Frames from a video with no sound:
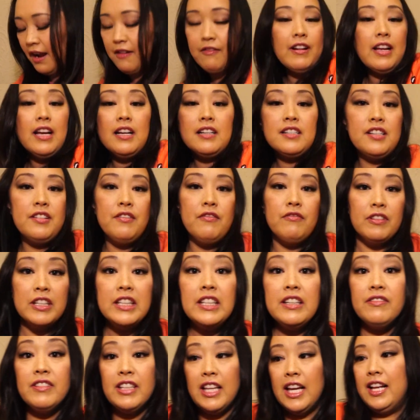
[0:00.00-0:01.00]
I actually
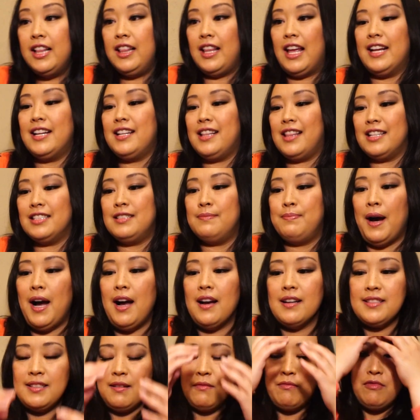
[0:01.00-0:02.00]
really, really like this
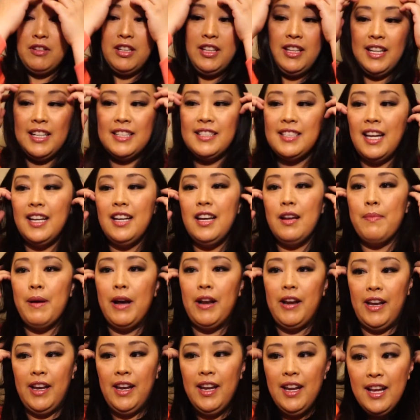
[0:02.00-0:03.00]
box. I'm really excited
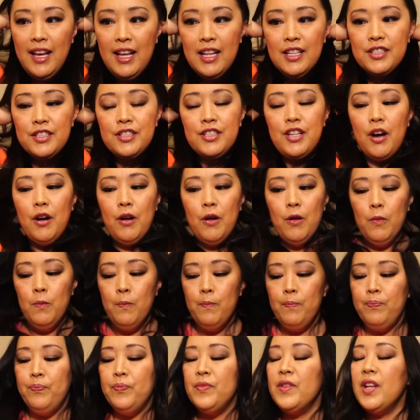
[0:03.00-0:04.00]
about it.
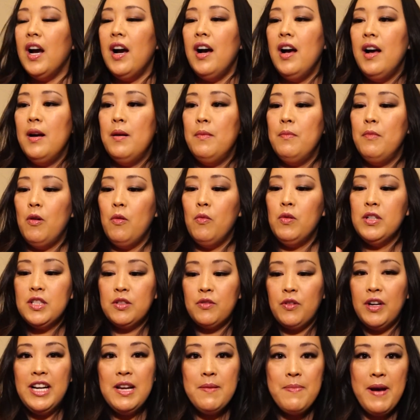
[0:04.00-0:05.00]
So
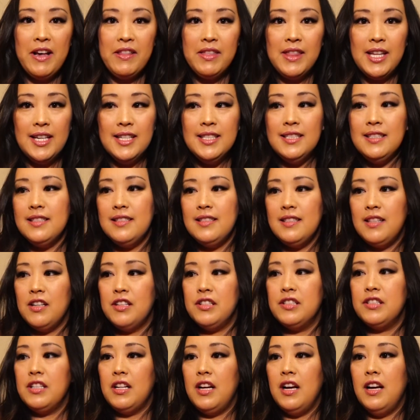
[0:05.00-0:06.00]
what's great about this,
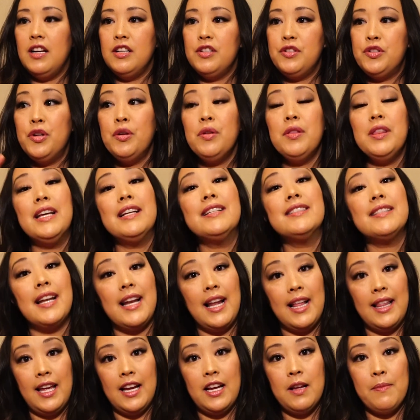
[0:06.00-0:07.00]
there's two things
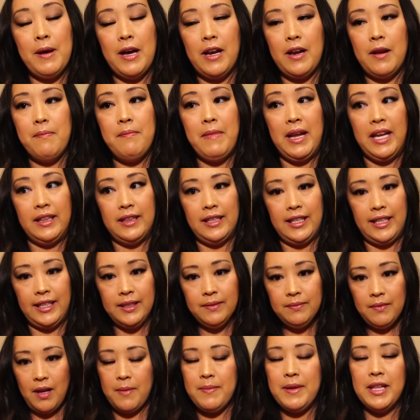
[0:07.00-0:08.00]
that I like about it
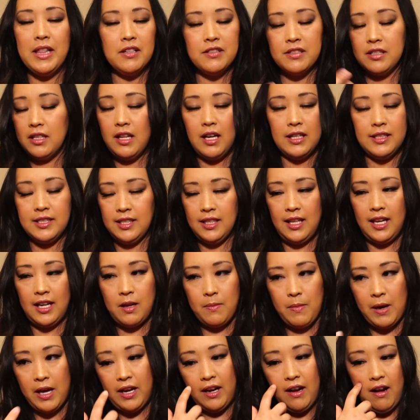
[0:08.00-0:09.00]
mainly. I mean, there's a lot to
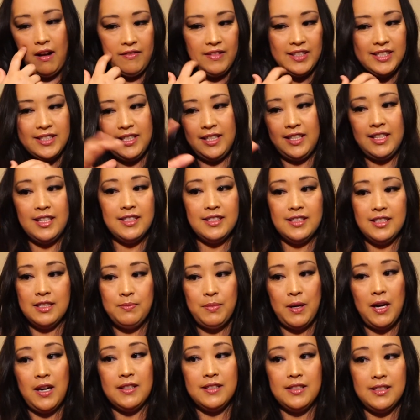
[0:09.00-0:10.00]
like about it, obviously, because this
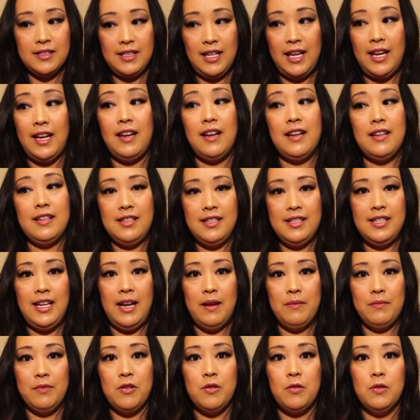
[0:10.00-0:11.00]
box is like
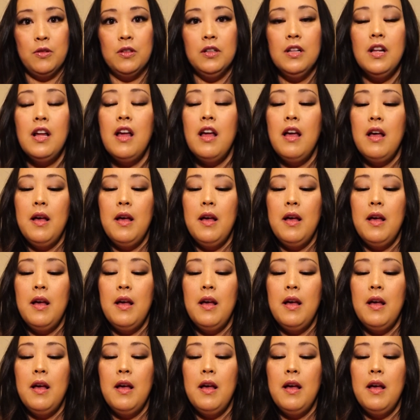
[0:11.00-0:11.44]
damn cool.